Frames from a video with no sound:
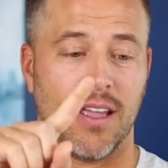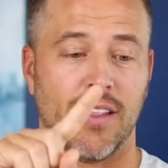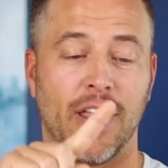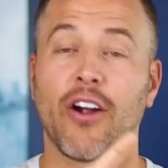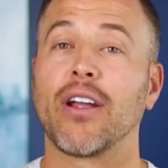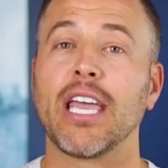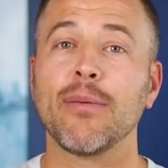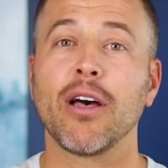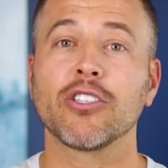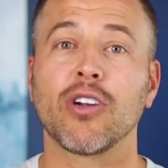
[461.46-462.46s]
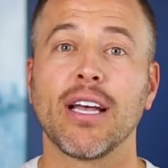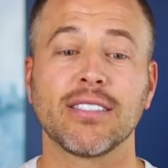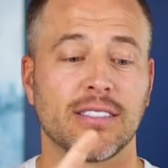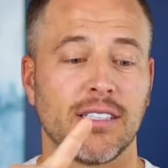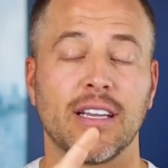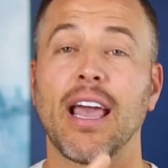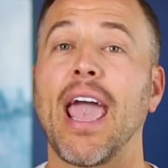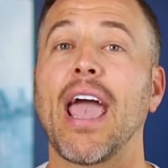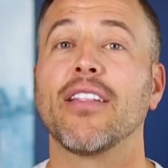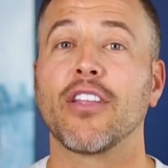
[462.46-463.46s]
their email address,
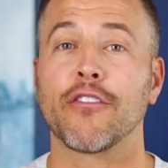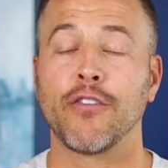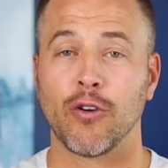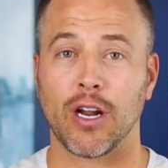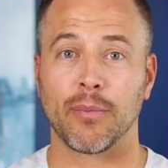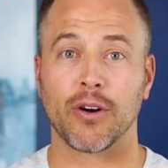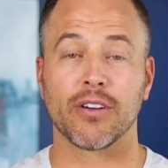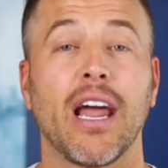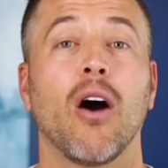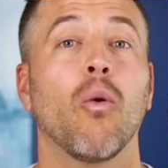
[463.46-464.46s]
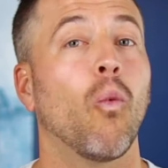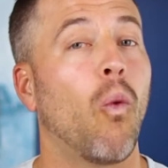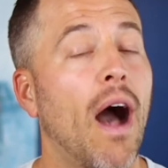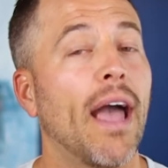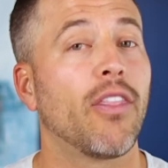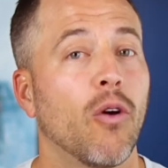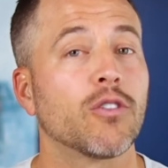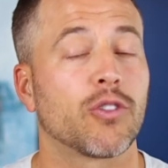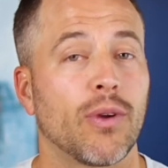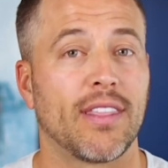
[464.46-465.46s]
and their phone number. Now, why
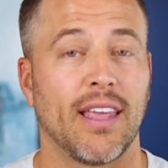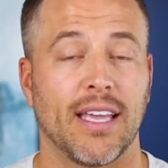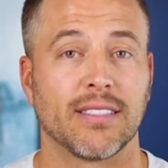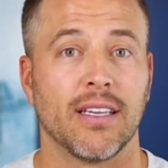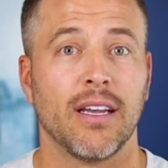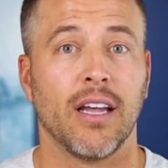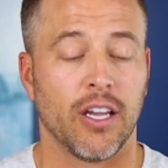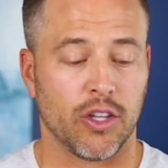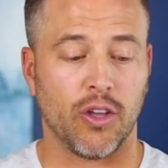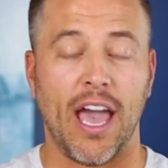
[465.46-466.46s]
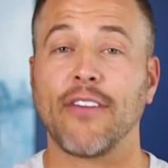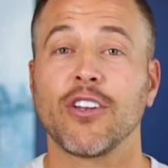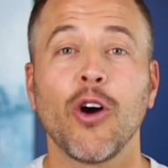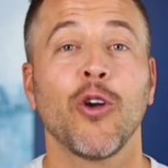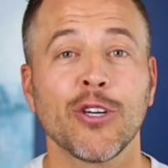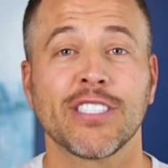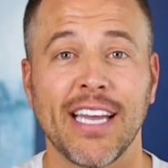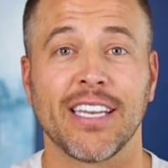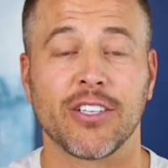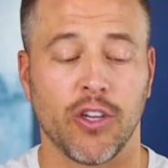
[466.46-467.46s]
those 3 things? You have to know who you're
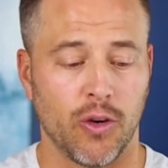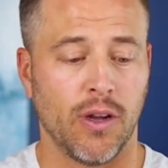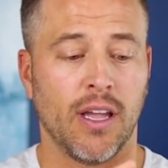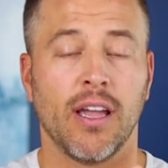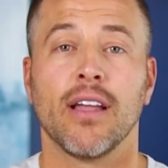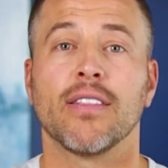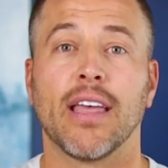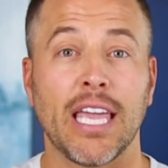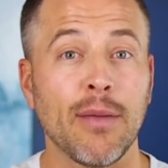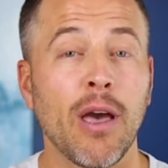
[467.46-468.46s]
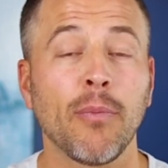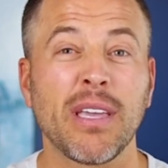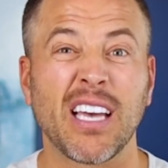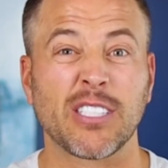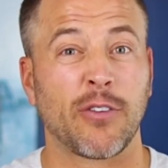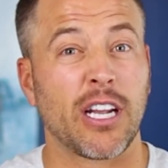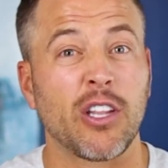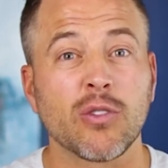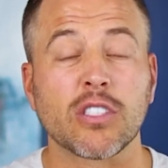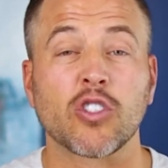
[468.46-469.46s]
sending it to. The email, because if you're gonna
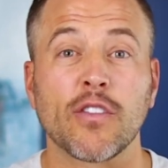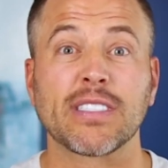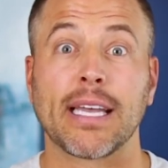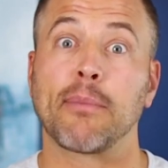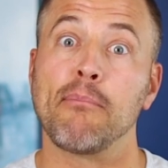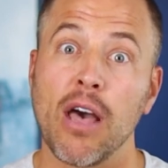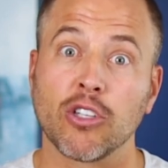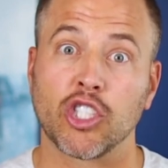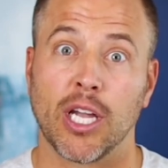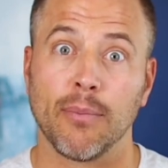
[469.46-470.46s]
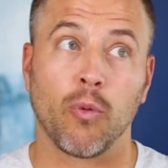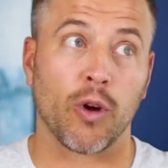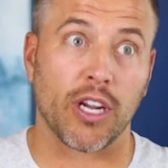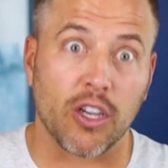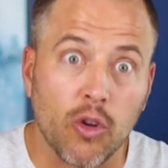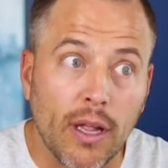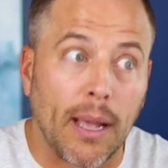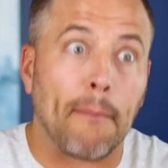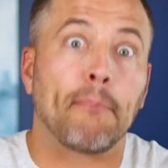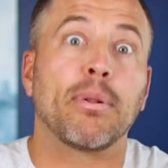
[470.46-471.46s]
use a service like MailChimp, where you're gonna do like
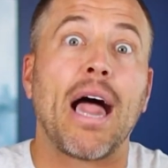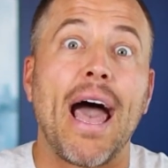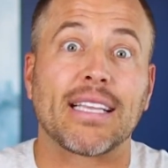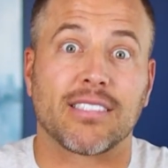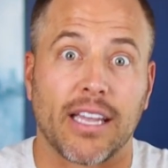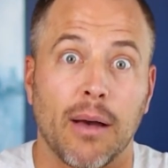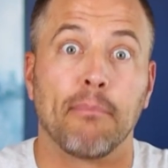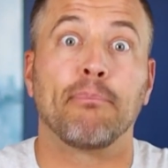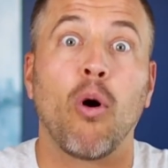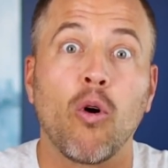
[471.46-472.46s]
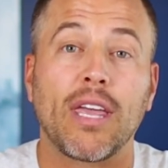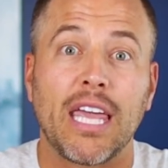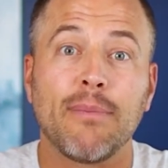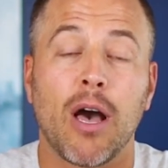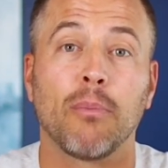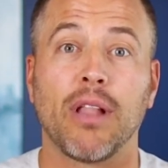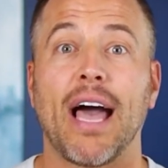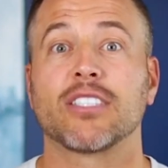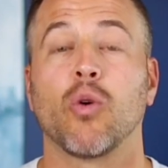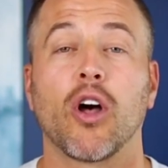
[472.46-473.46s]
a blast, like a bulk email
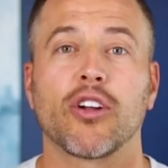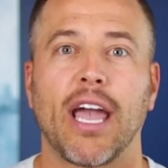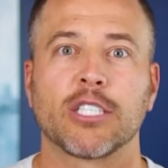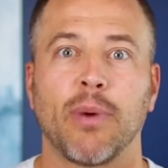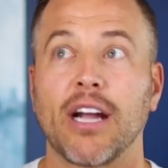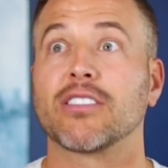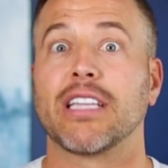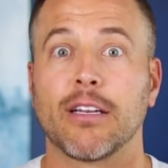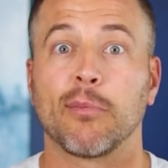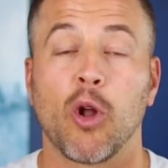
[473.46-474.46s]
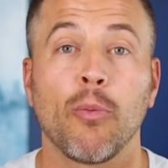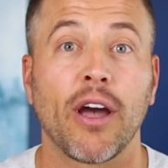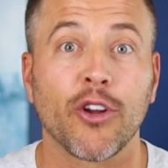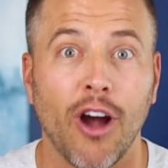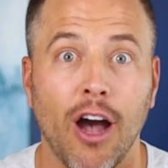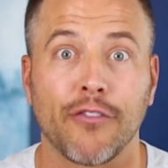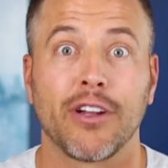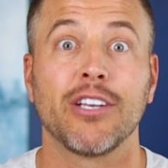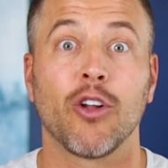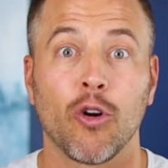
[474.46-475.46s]
blast to all your cash buyers, letting them know about your
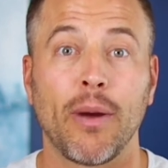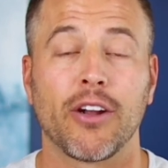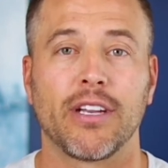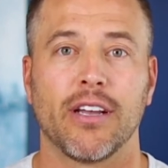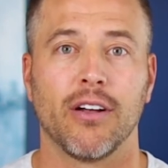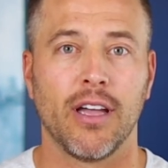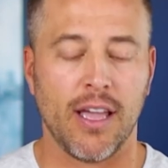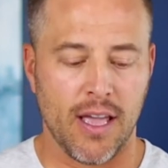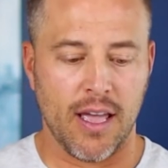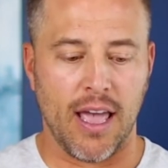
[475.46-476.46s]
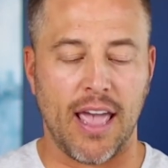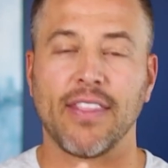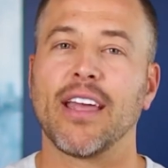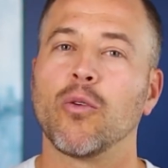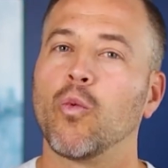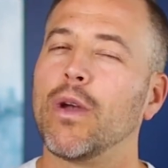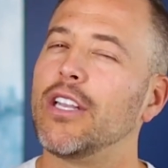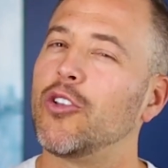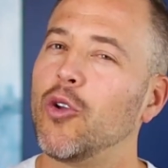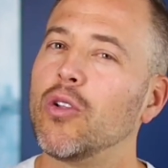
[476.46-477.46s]
offering, knowing about your deal. And then we
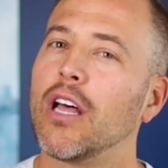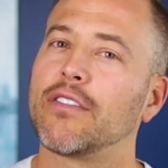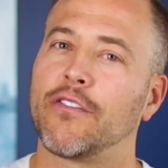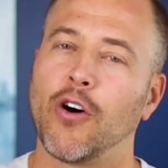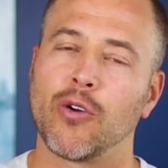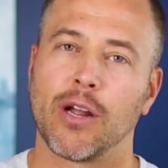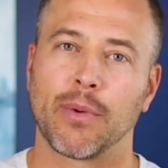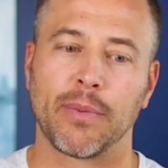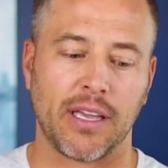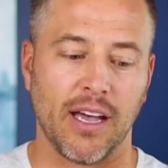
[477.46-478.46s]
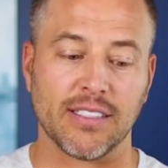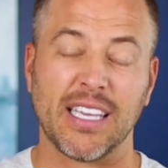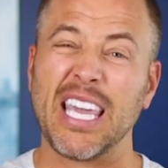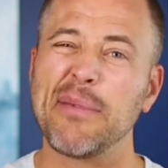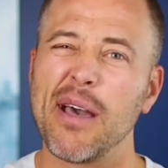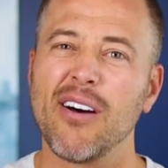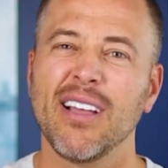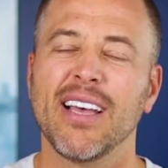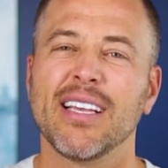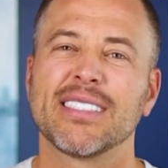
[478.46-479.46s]
do love the phone number because
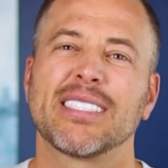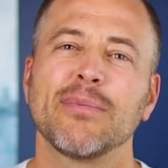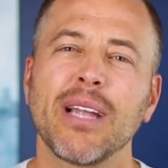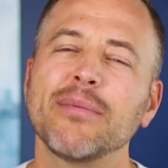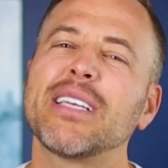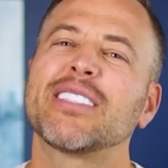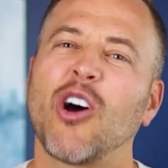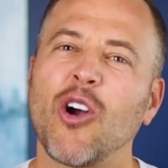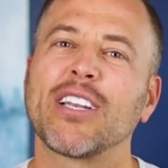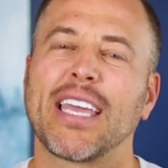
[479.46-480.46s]
email, sometimes that's hard to